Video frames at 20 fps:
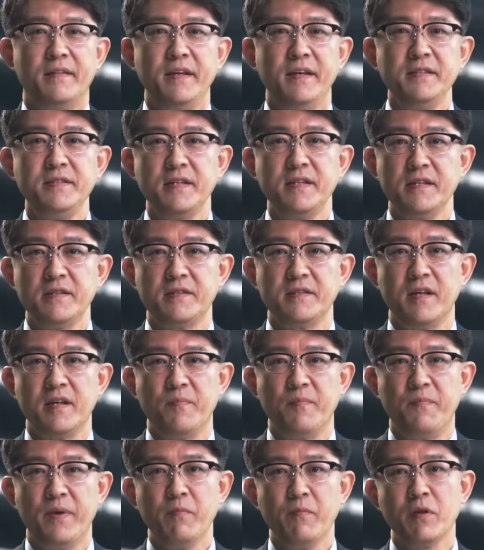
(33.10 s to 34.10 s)
This is the
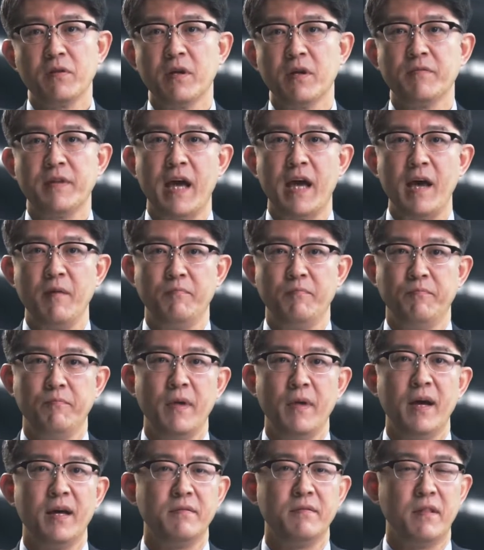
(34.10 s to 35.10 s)
pivotal time
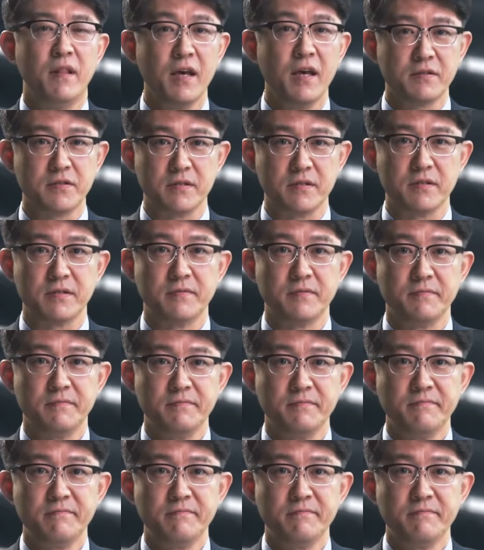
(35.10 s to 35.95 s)
at Lexus.